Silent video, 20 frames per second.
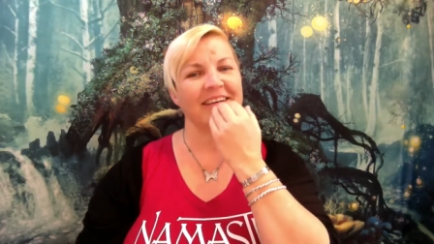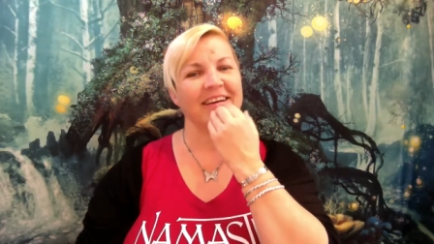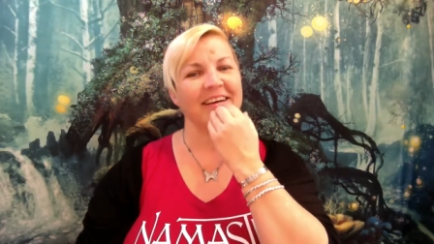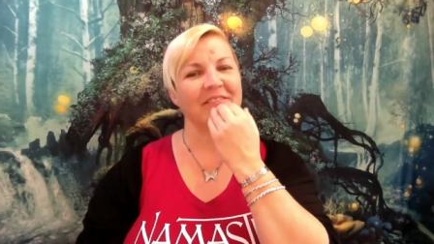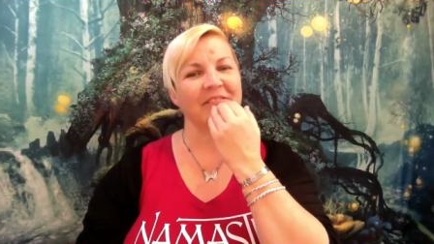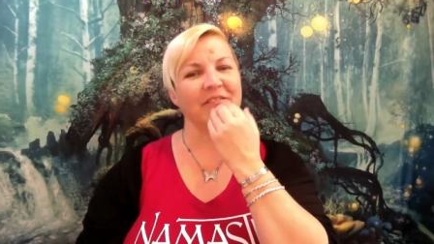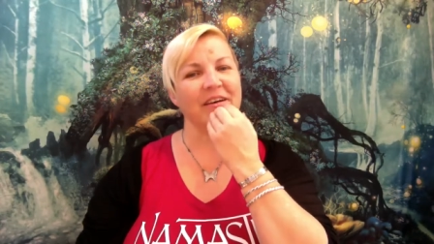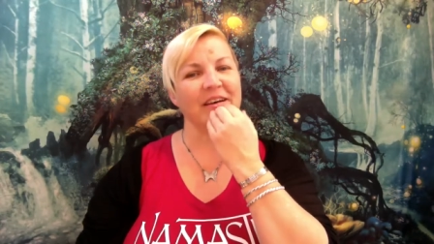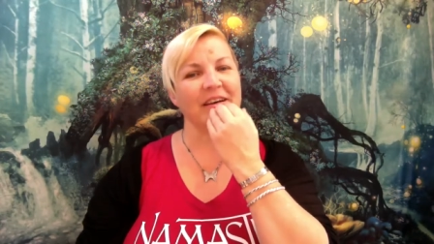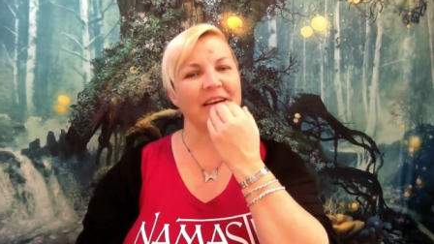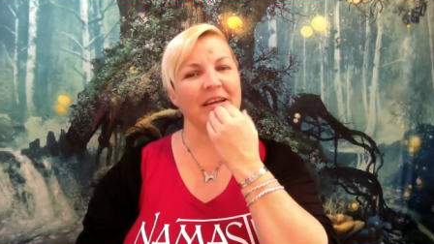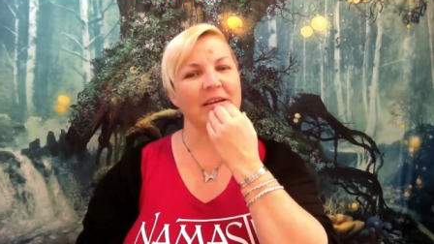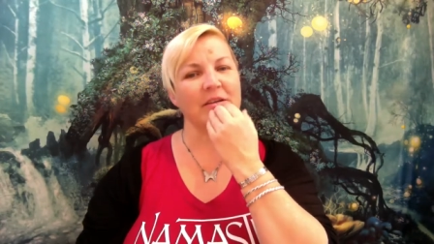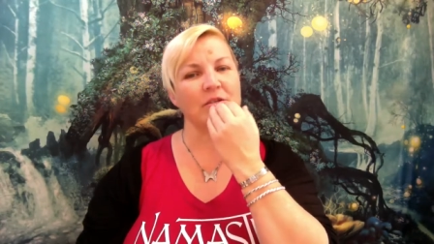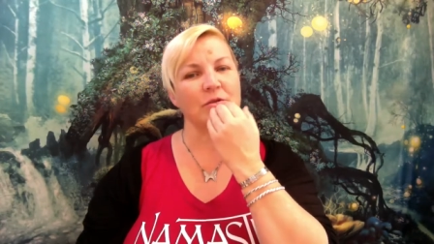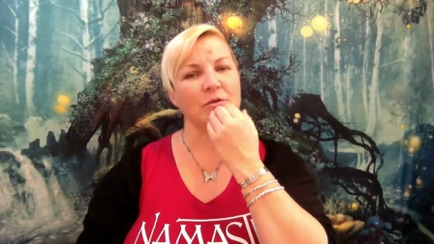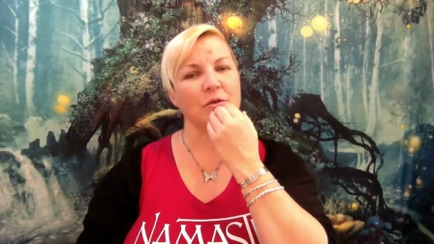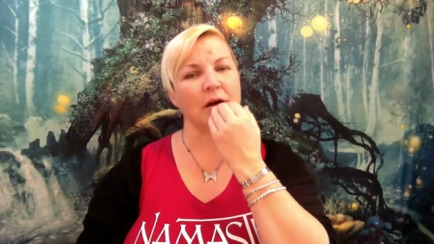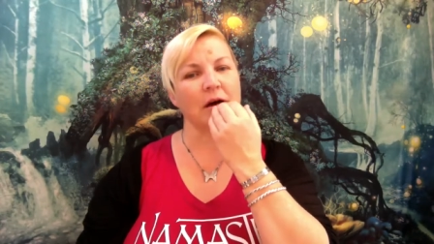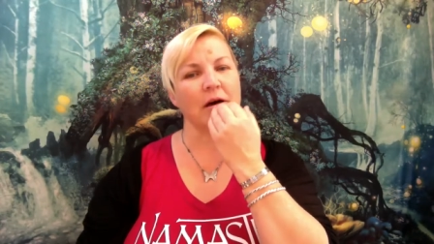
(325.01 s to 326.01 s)
and
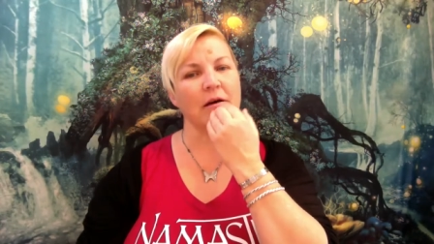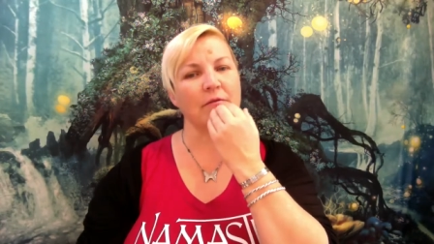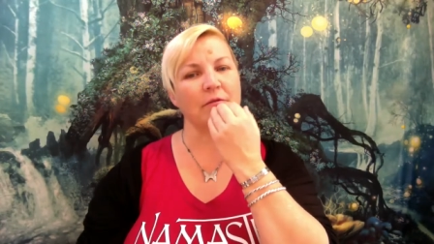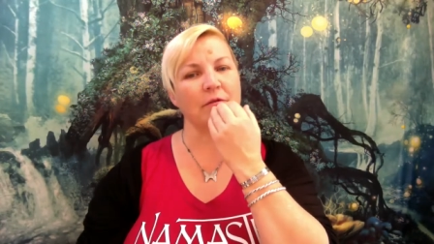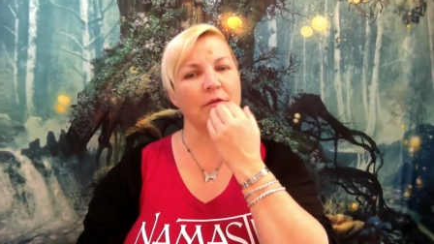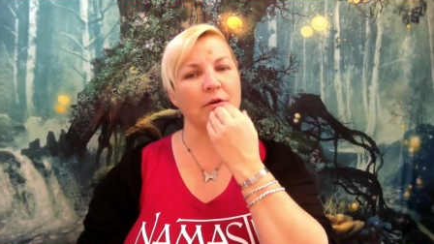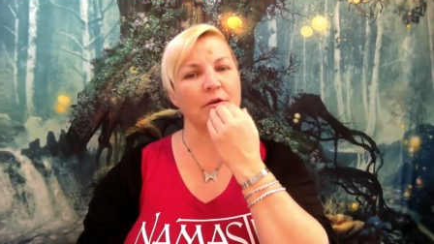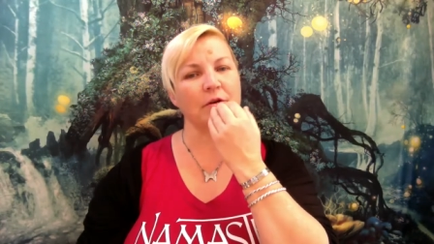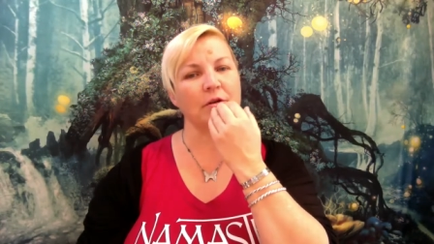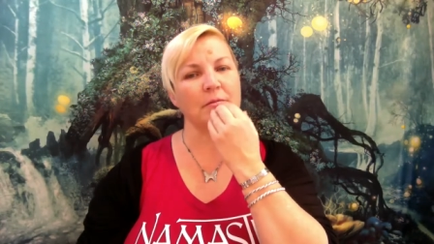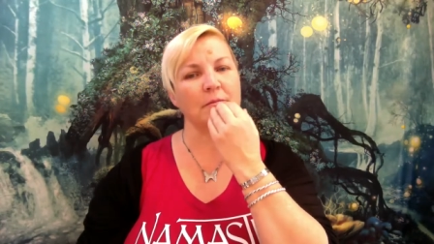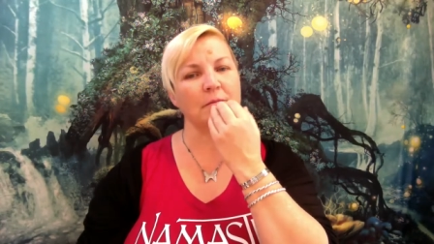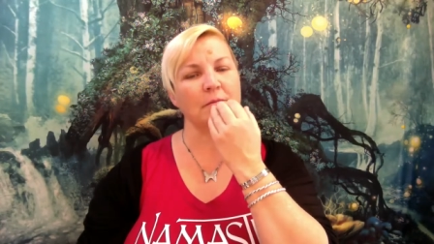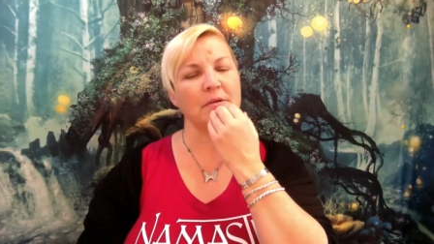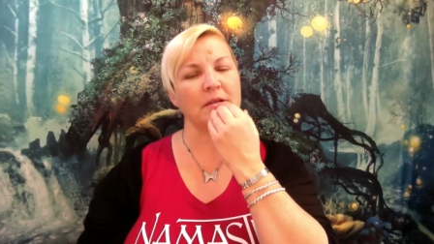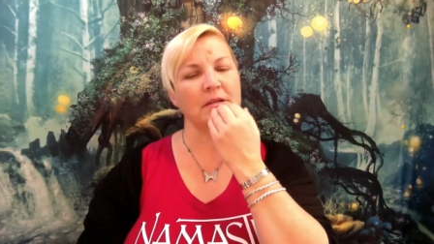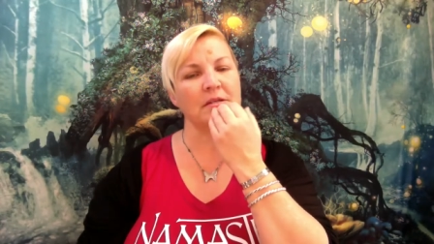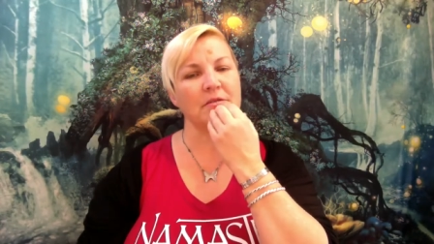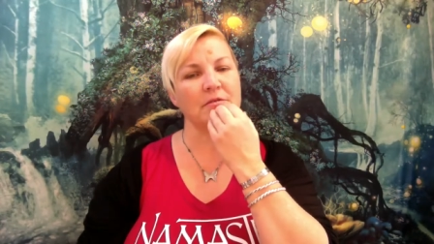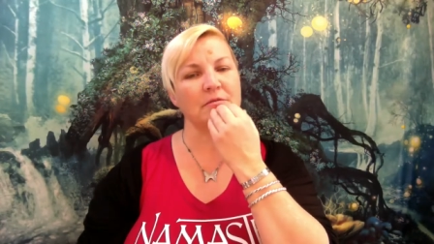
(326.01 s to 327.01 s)
financial comfort,
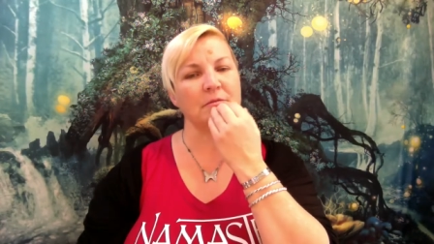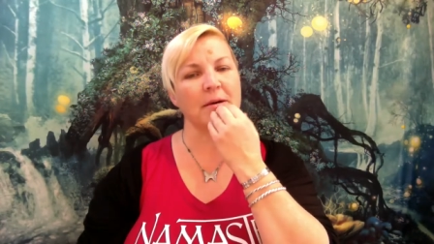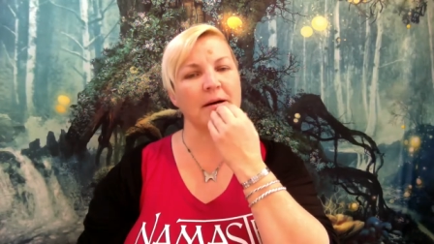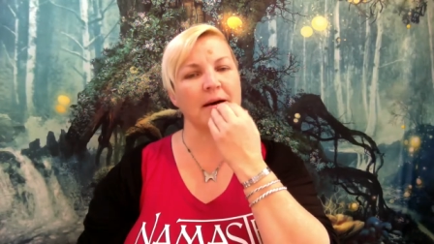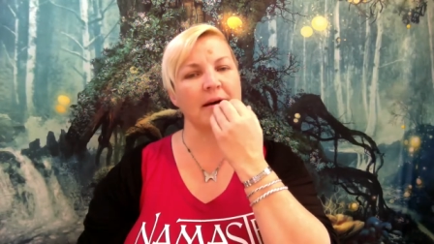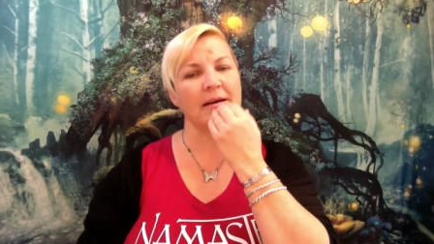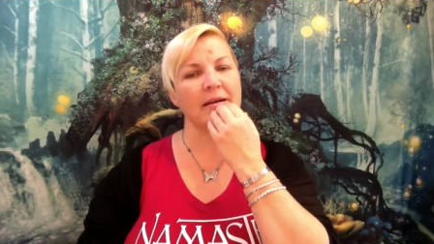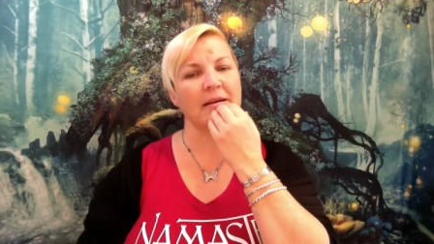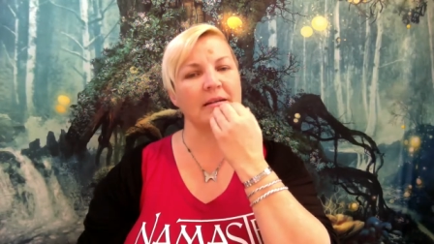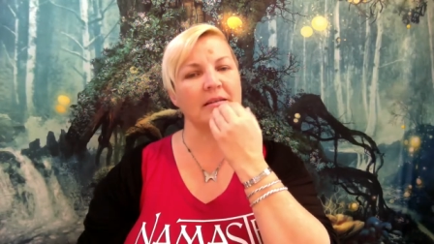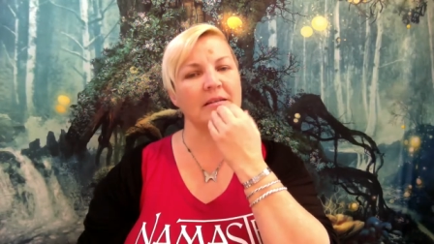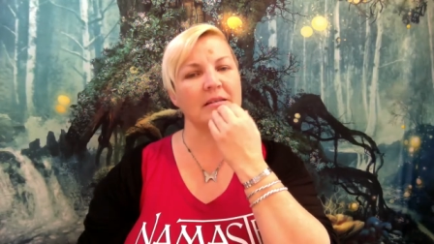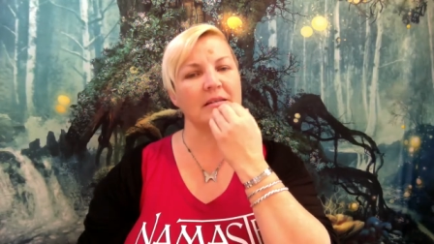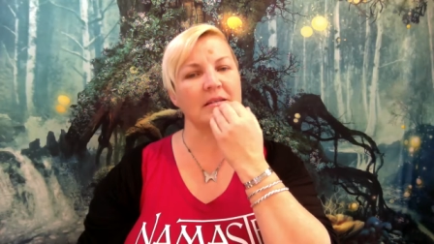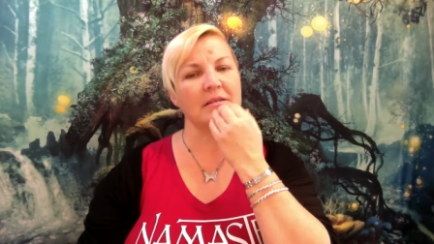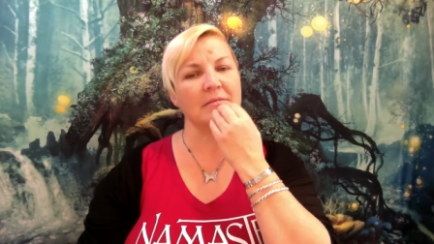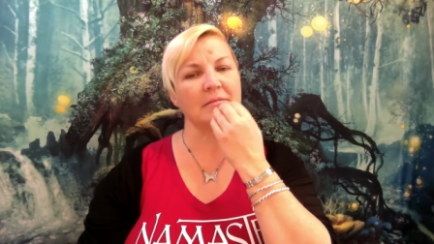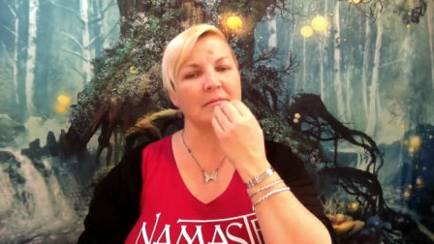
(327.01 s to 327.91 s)
peace of mind,